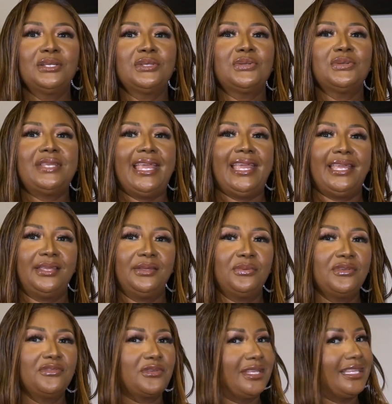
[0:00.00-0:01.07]
Today,
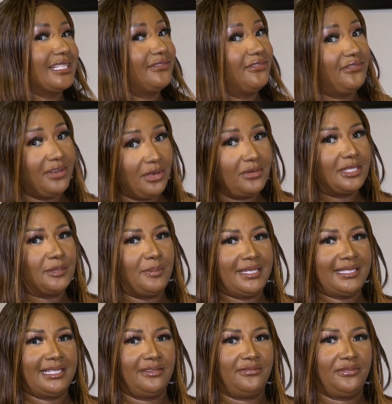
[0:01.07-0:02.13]
we've got this very
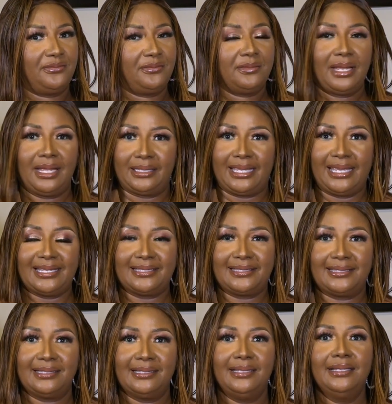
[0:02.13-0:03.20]
special
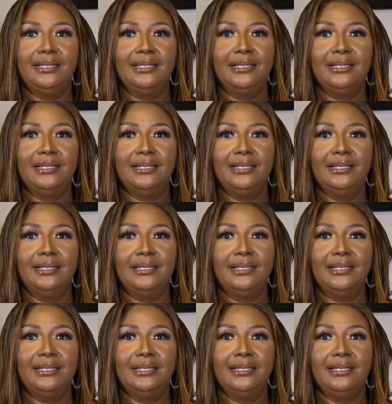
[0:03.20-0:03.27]
guest,